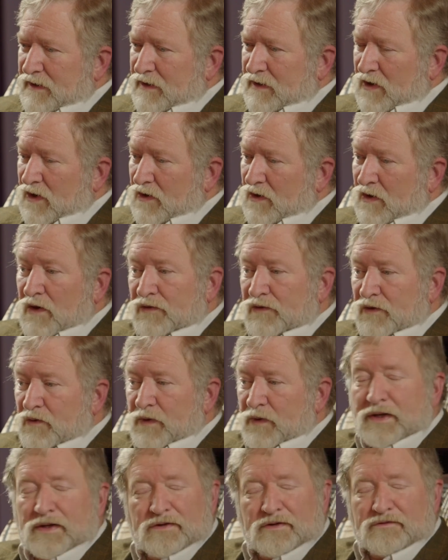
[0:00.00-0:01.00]
Although
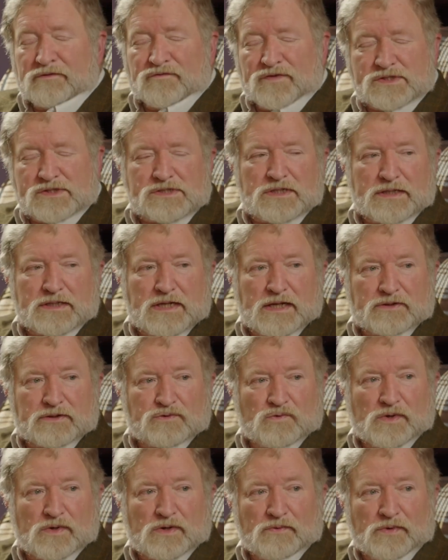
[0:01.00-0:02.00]
we eventually got
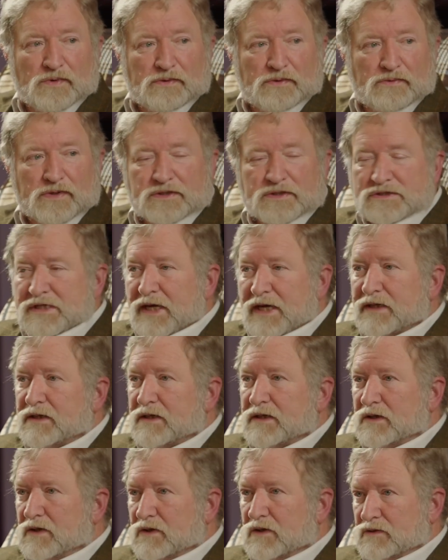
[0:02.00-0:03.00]
to where we were
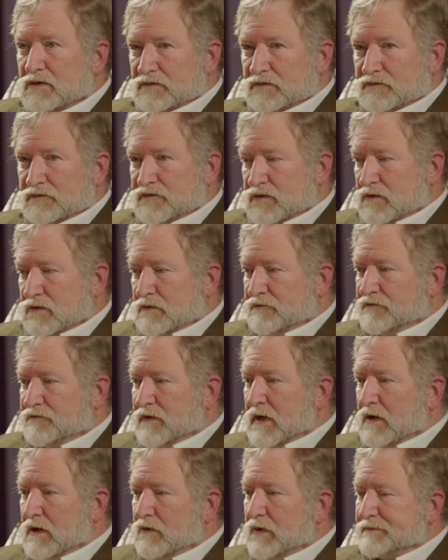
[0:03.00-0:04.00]
excited to go for
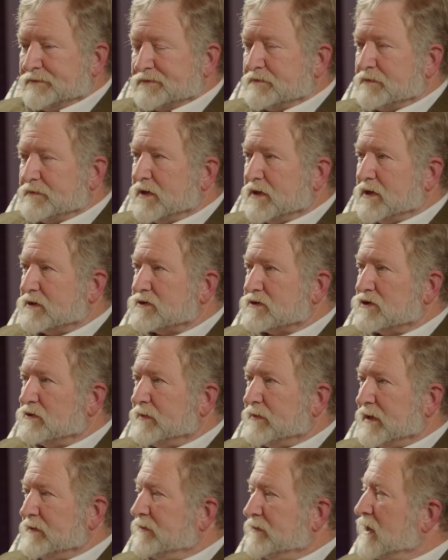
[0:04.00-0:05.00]
follow-ups because
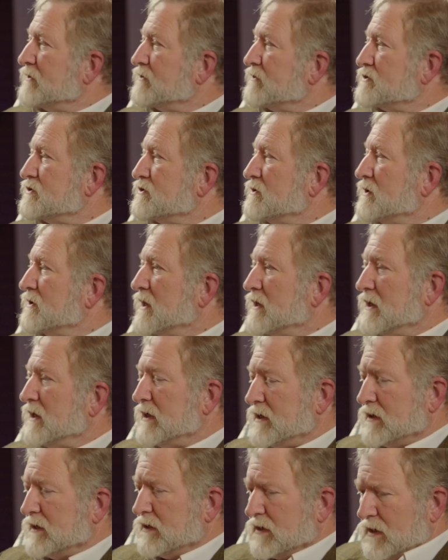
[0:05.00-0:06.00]
nobody bothers you
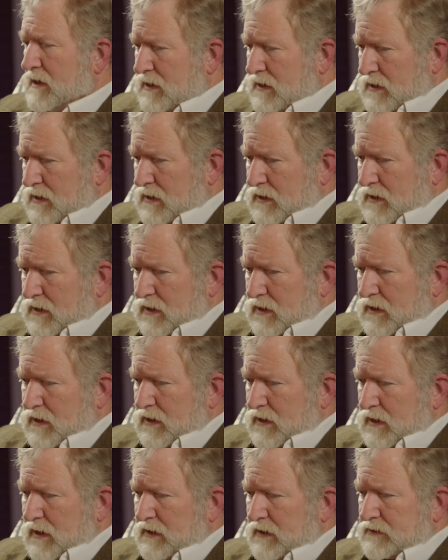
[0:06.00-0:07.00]
at
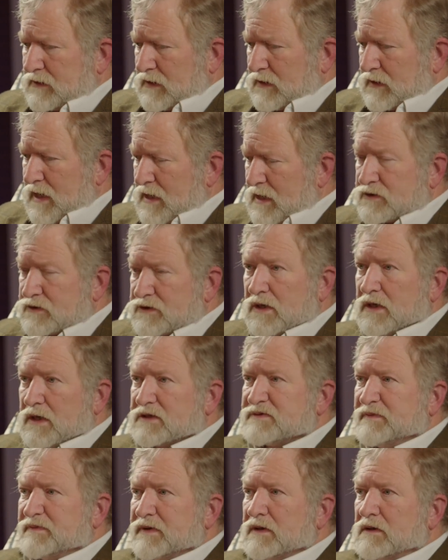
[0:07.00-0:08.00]
the cancer
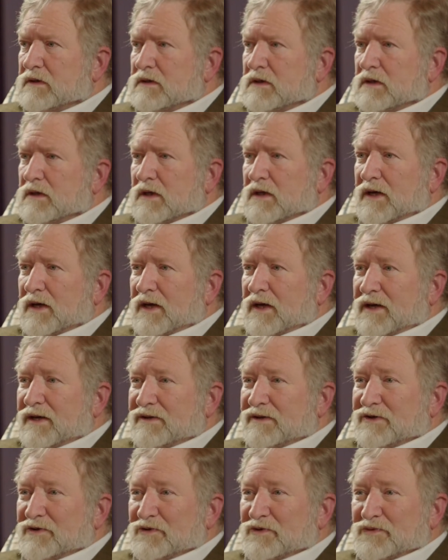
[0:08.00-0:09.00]
hospital.
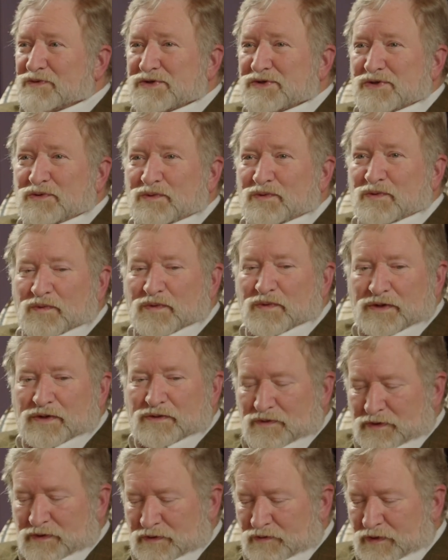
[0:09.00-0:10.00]
And so we
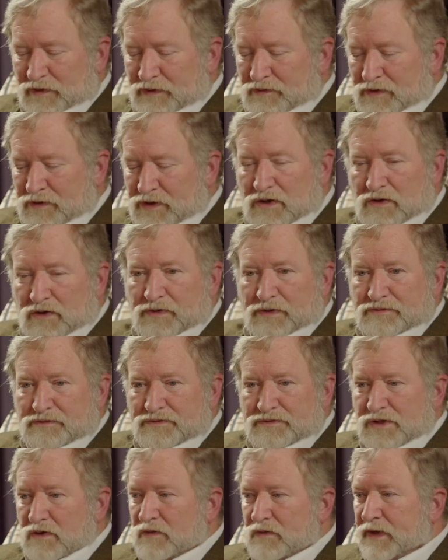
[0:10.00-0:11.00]
would go, and it
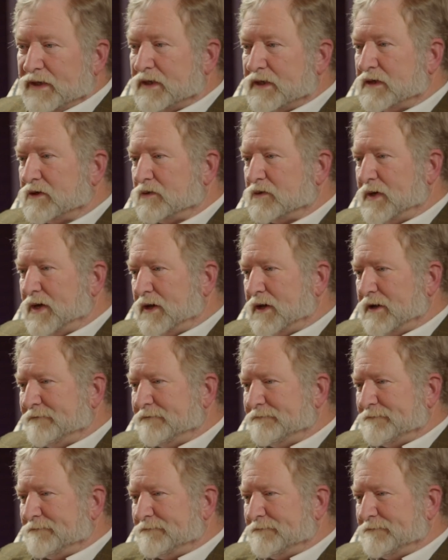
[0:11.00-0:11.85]
was our way to get away.